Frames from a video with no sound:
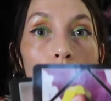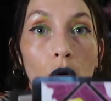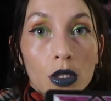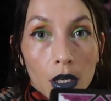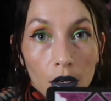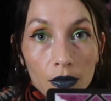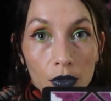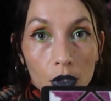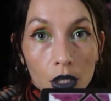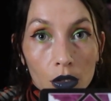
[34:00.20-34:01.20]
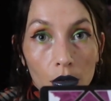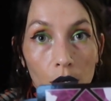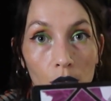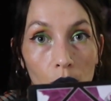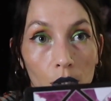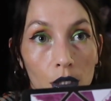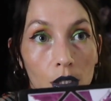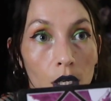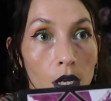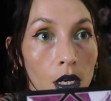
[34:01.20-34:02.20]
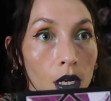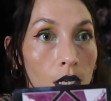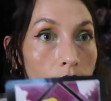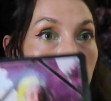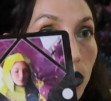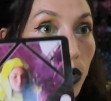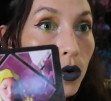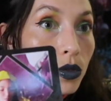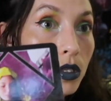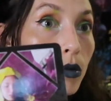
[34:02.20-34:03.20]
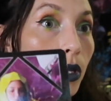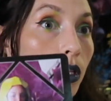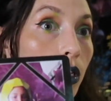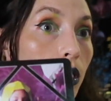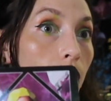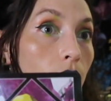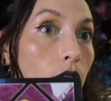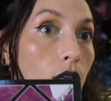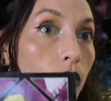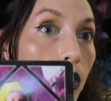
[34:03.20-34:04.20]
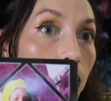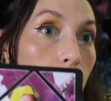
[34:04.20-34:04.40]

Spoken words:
yourself. You need to grow towards your own stability. I think you need